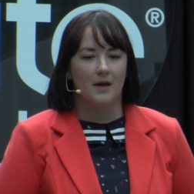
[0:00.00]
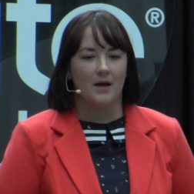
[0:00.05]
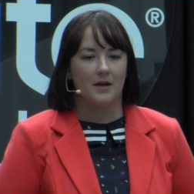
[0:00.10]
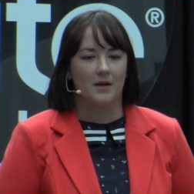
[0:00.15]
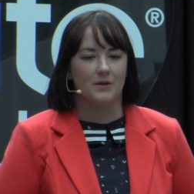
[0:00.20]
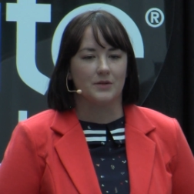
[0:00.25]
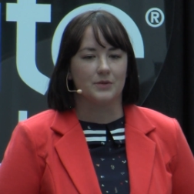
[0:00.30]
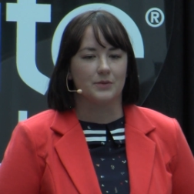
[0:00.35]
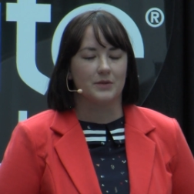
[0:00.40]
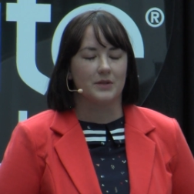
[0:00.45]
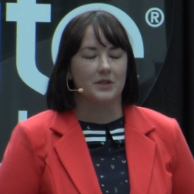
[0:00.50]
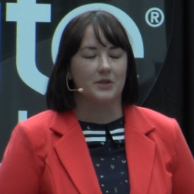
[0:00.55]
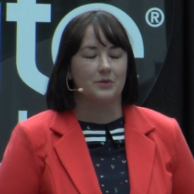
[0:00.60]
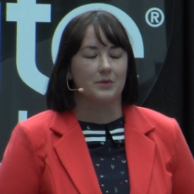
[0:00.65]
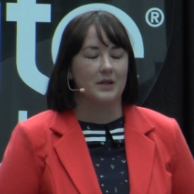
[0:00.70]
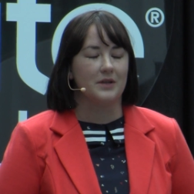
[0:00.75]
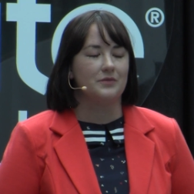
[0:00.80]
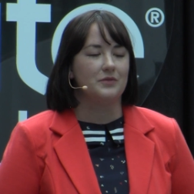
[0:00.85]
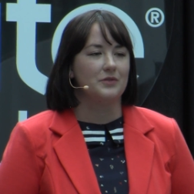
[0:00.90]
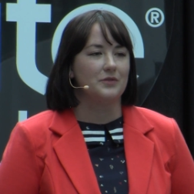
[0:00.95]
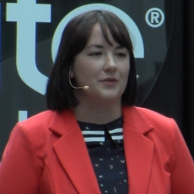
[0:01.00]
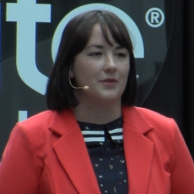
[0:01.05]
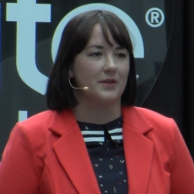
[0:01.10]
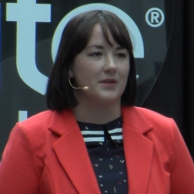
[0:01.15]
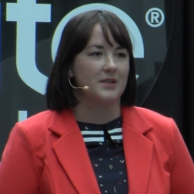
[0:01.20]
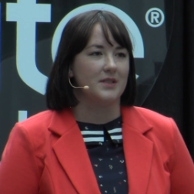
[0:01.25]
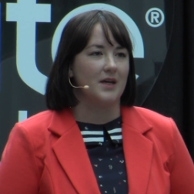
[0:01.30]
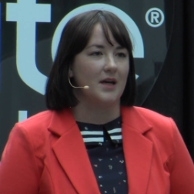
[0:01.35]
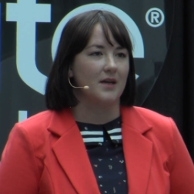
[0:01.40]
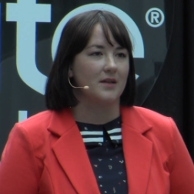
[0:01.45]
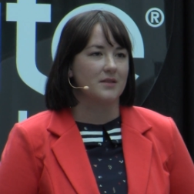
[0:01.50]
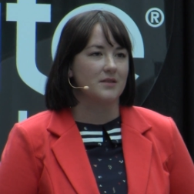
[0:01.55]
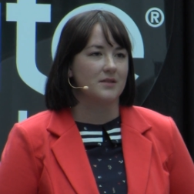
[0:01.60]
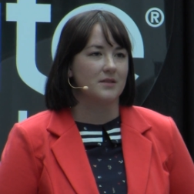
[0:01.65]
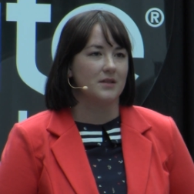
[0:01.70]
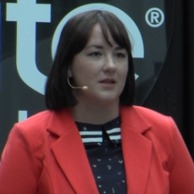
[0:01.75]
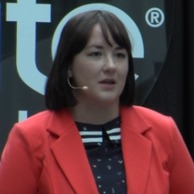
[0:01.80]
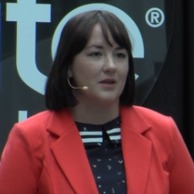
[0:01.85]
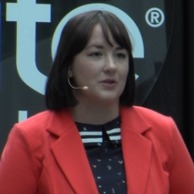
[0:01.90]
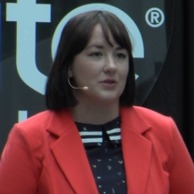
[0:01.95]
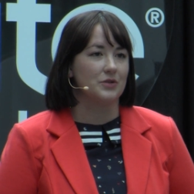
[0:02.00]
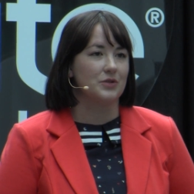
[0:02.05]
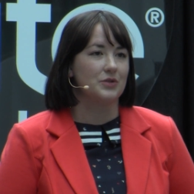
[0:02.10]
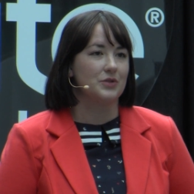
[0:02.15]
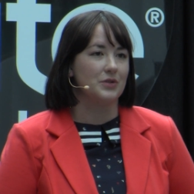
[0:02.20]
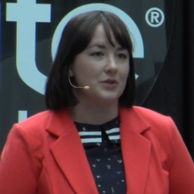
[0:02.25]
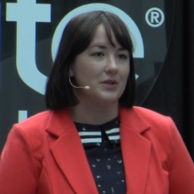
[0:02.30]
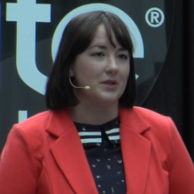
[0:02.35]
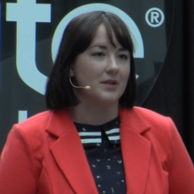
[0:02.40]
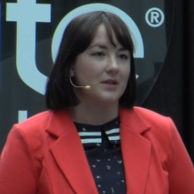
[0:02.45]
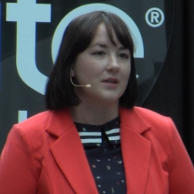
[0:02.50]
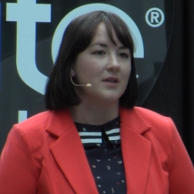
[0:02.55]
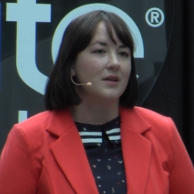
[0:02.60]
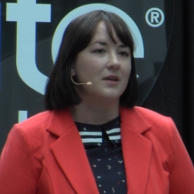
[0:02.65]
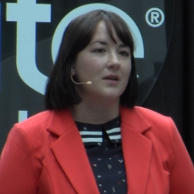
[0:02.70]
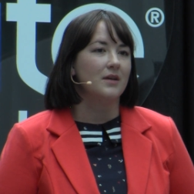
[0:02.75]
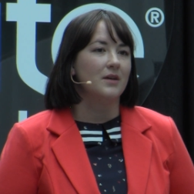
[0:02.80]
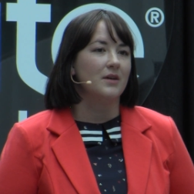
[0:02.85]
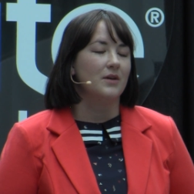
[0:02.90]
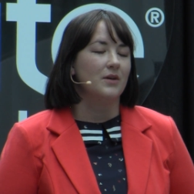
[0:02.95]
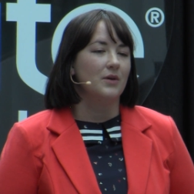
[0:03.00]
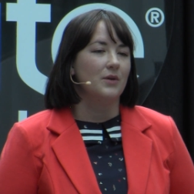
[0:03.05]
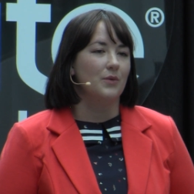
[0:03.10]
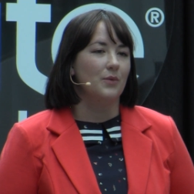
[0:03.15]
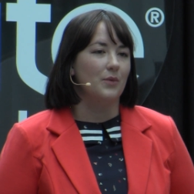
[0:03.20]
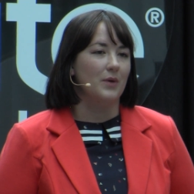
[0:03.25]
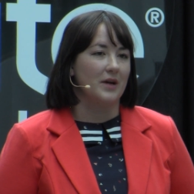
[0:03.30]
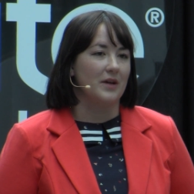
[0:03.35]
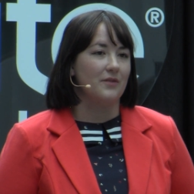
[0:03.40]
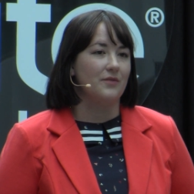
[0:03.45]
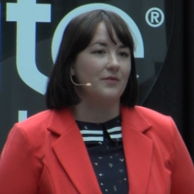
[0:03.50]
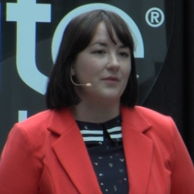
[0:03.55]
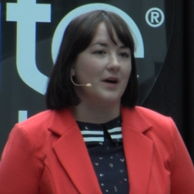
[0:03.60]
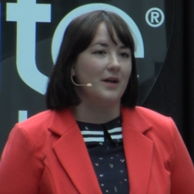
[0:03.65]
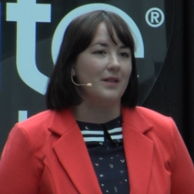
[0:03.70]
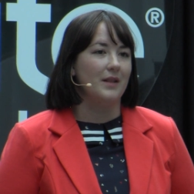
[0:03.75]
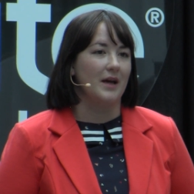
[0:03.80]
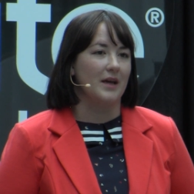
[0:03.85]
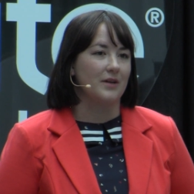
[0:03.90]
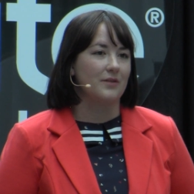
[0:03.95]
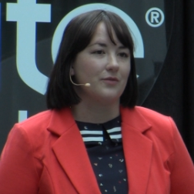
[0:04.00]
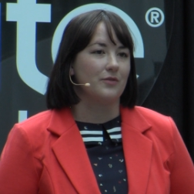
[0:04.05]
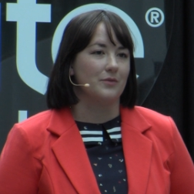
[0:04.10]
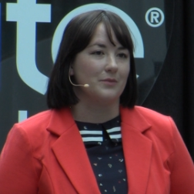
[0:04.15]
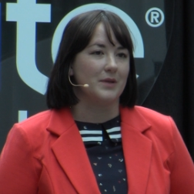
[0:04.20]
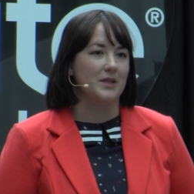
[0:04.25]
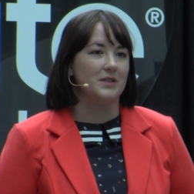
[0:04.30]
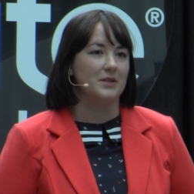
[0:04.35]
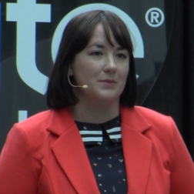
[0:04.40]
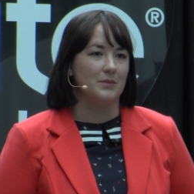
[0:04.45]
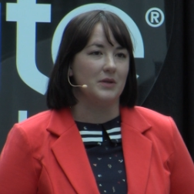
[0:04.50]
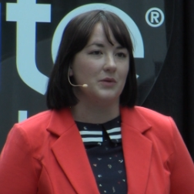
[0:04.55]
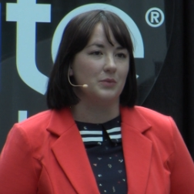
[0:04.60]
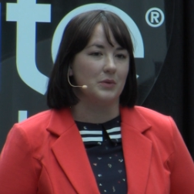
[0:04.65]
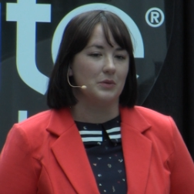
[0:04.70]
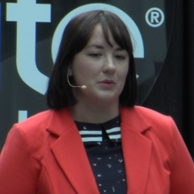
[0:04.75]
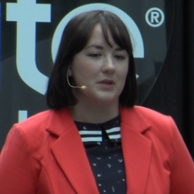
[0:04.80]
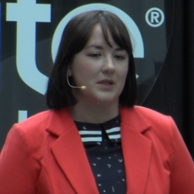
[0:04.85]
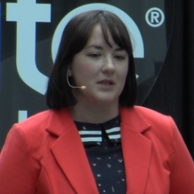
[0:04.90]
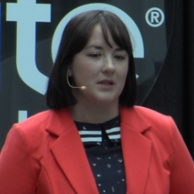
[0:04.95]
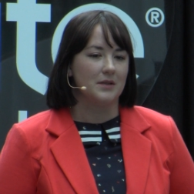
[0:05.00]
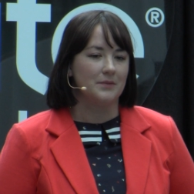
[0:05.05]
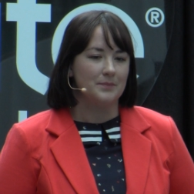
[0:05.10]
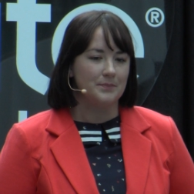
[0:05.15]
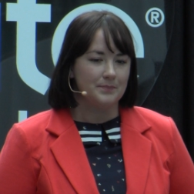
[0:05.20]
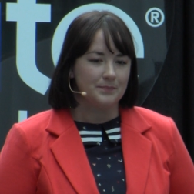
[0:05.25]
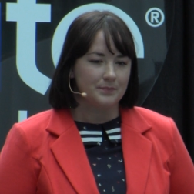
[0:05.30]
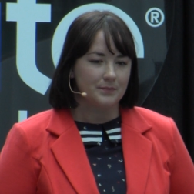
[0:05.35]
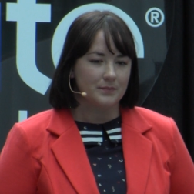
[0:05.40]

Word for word: And I was really grateful for the text that understood what it felt like for me to be wounded.